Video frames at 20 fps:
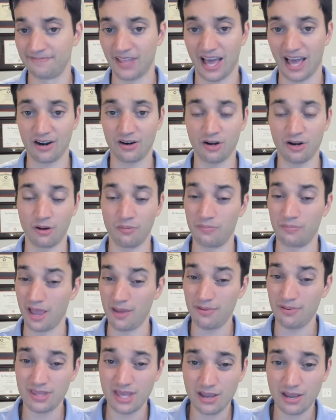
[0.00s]
I don't know.
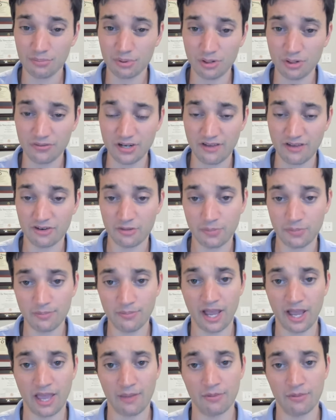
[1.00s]
Maybe they improve enough to beat
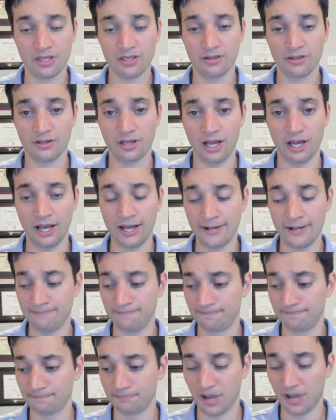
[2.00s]
Miami
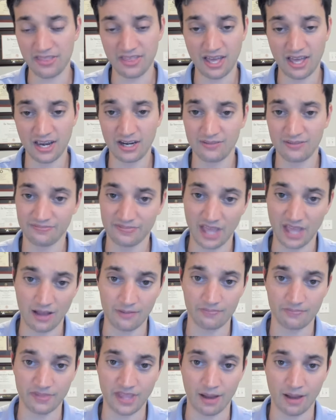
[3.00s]
by then.
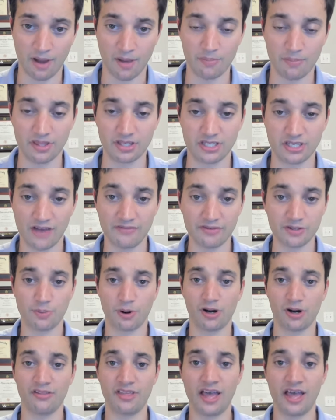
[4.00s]
That might be the toughest
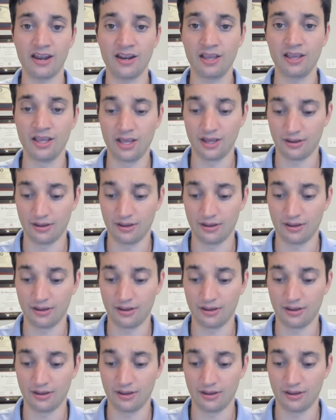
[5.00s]
part of that.